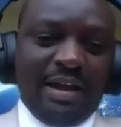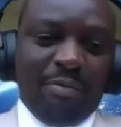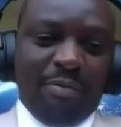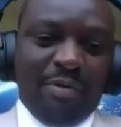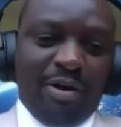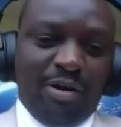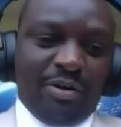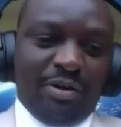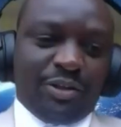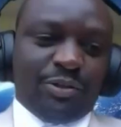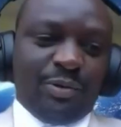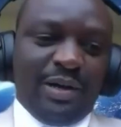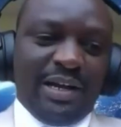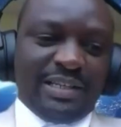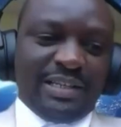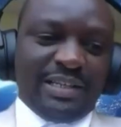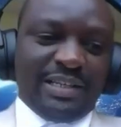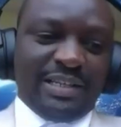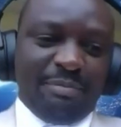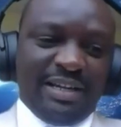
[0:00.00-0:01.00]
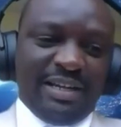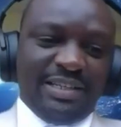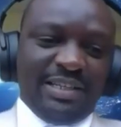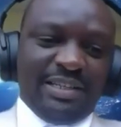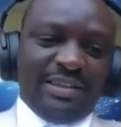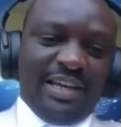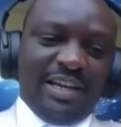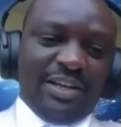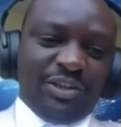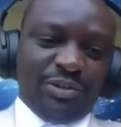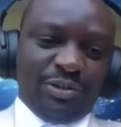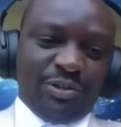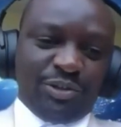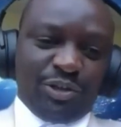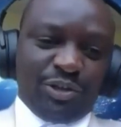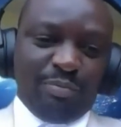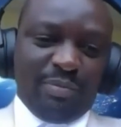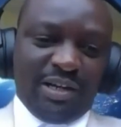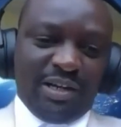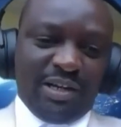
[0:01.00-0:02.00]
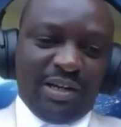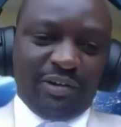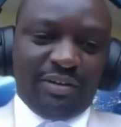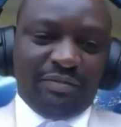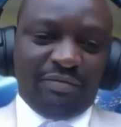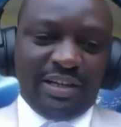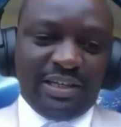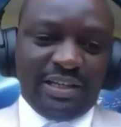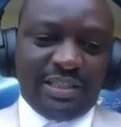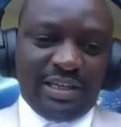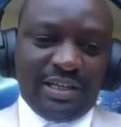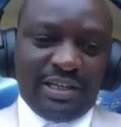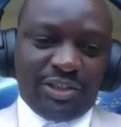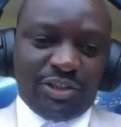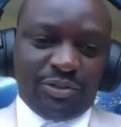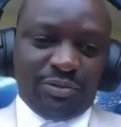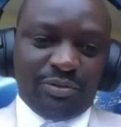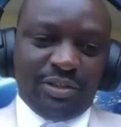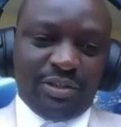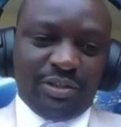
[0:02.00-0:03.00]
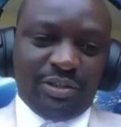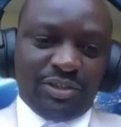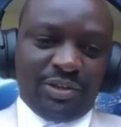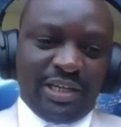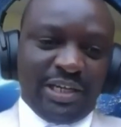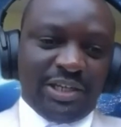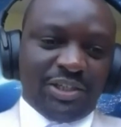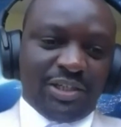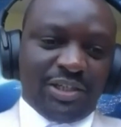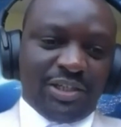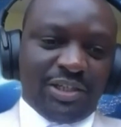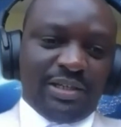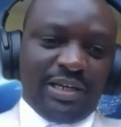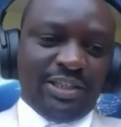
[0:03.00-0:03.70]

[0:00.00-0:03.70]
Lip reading: Well, to RCMRD, thank you so much for inviting us to this occasion.